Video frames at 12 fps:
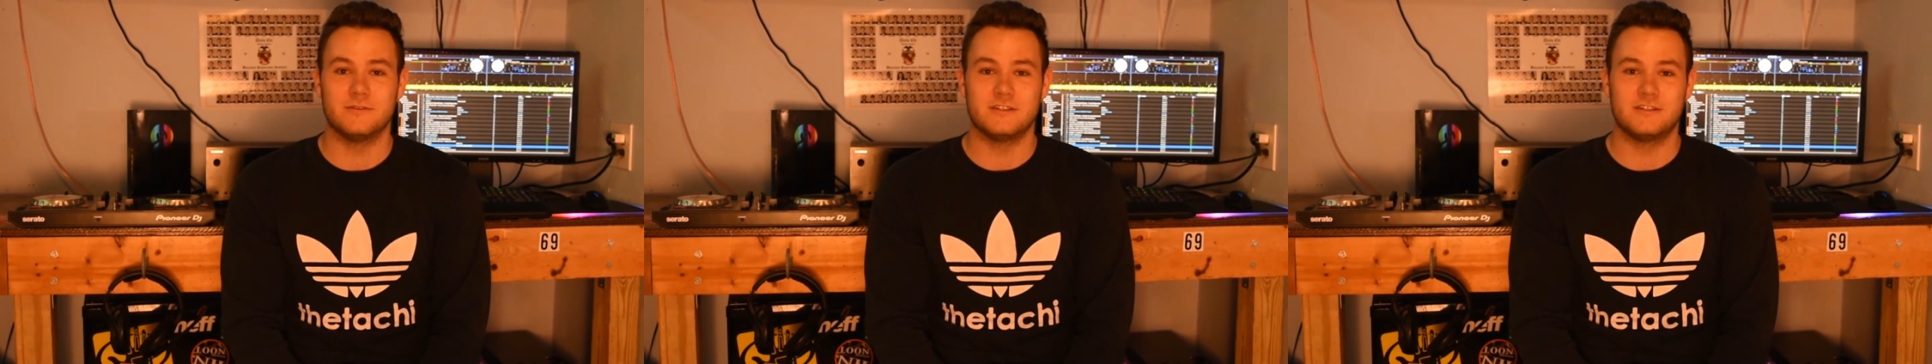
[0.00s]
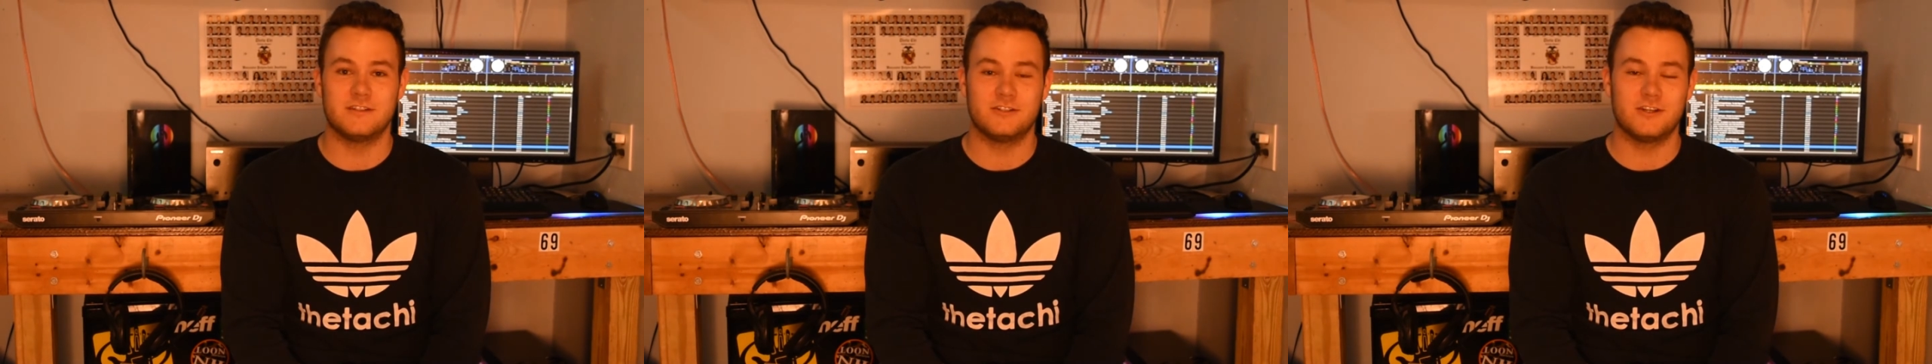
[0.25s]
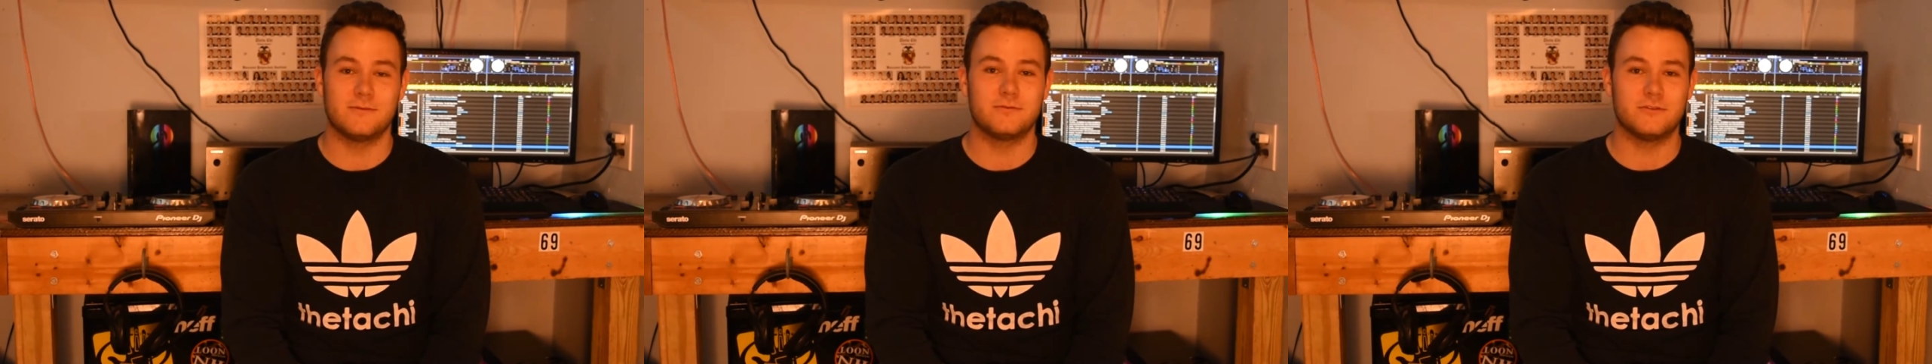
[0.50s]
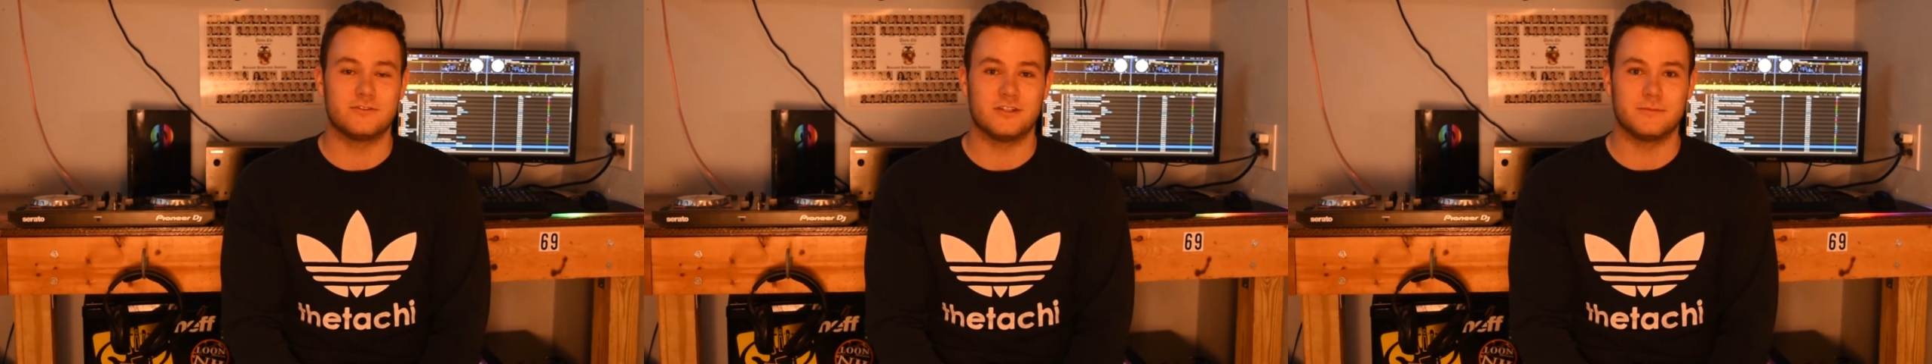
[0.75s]
a DJ and
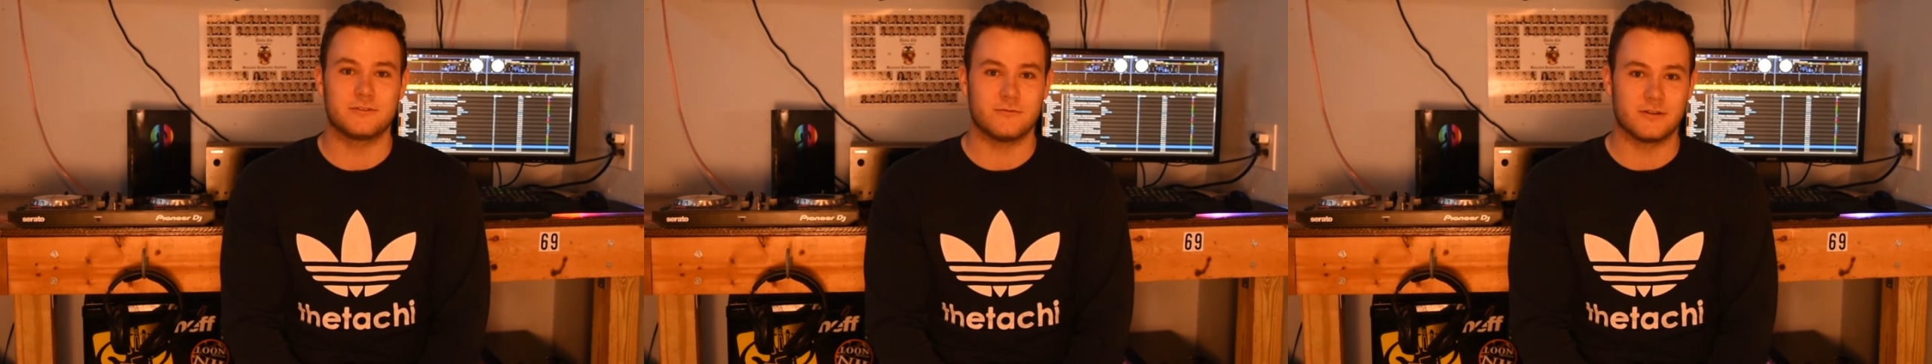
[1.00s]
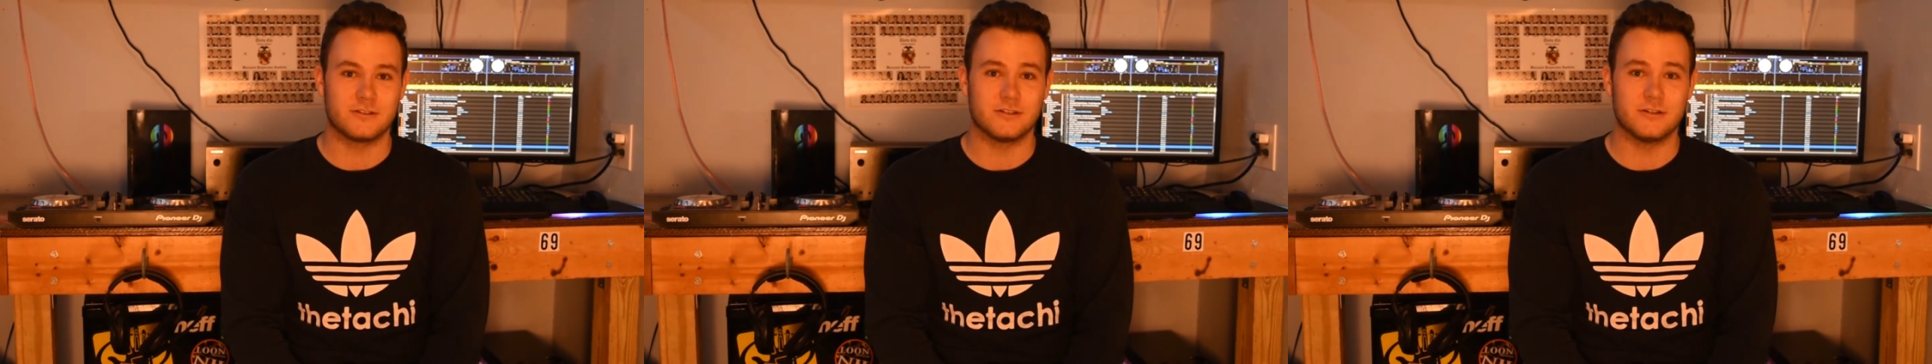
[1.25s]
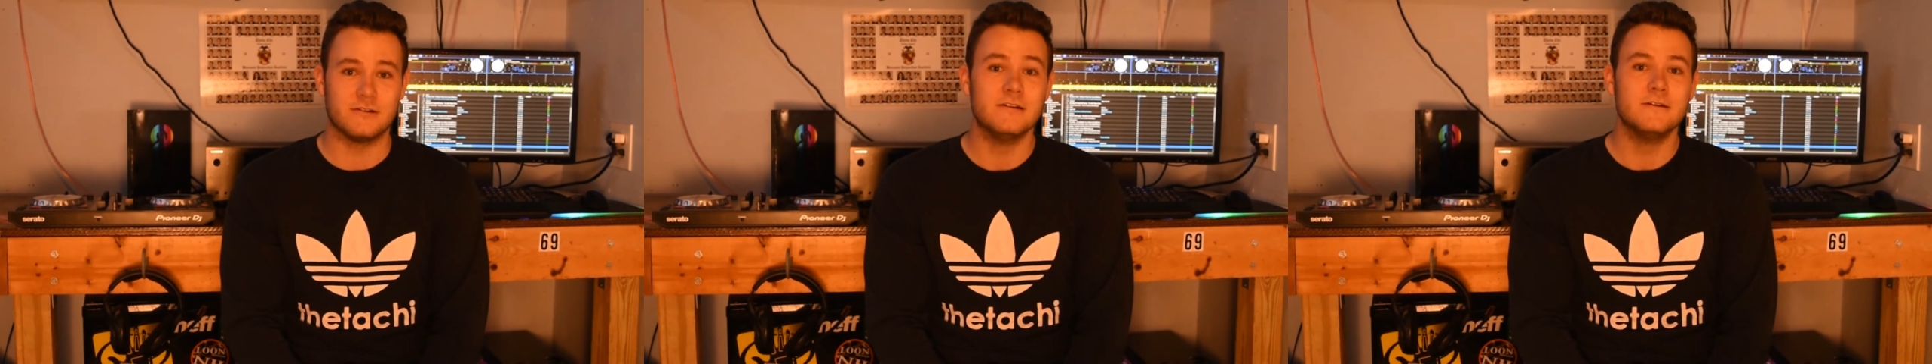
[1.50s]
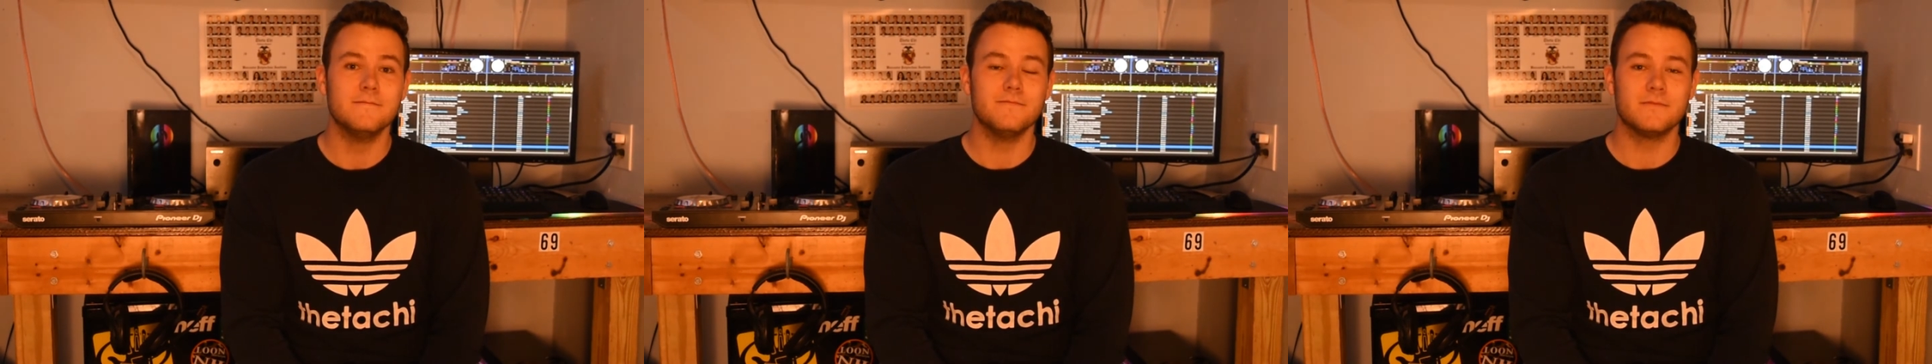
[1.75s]
producer named
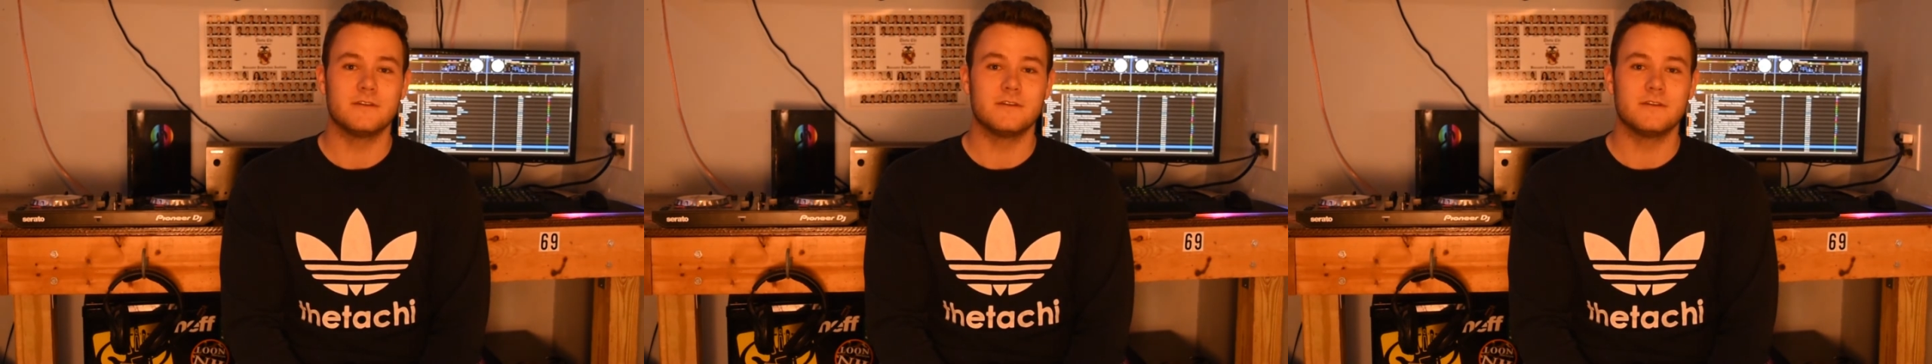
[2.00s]
Squnto.